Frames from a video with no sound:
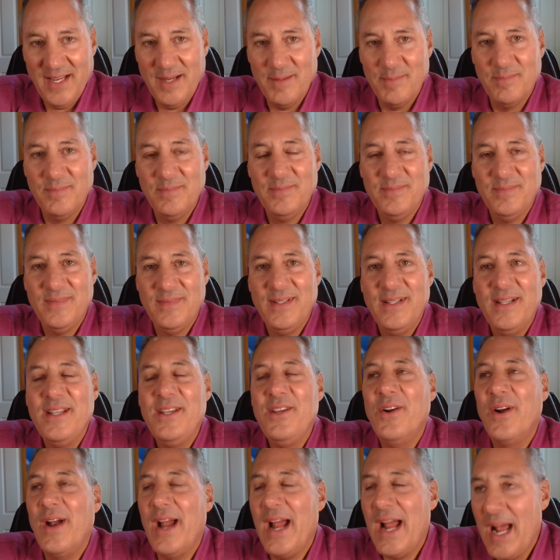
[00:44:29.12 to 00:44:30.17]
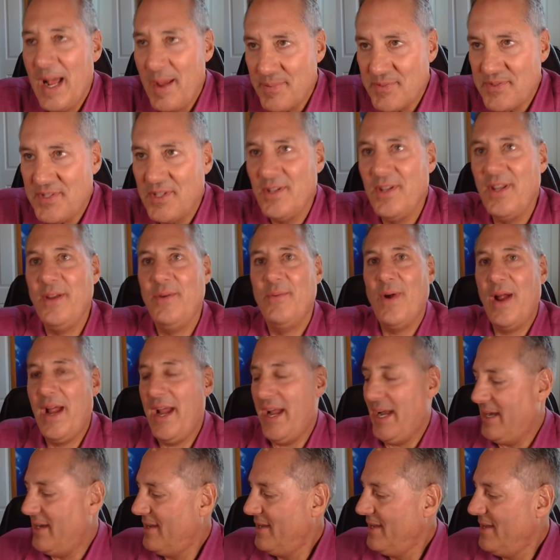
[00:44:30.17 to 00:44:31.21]
am. You're absolutely
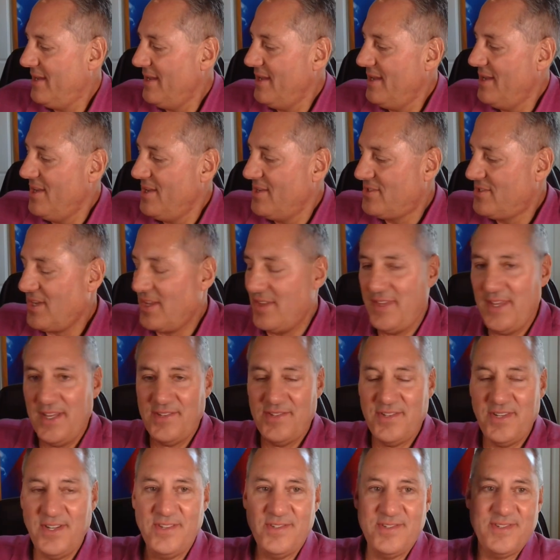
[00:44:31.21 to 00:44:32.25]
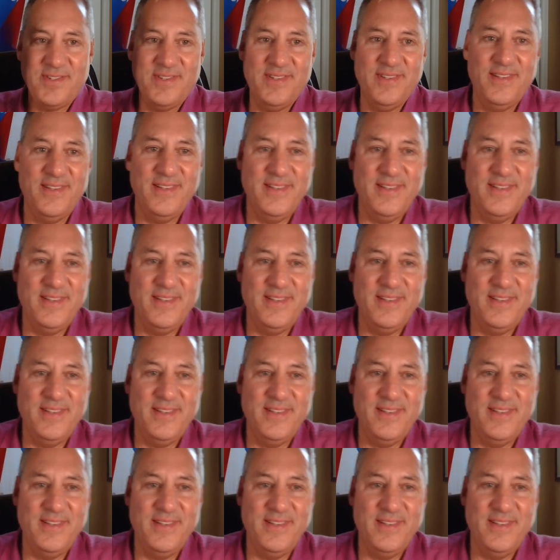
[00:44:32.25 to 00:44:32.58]
right. So this is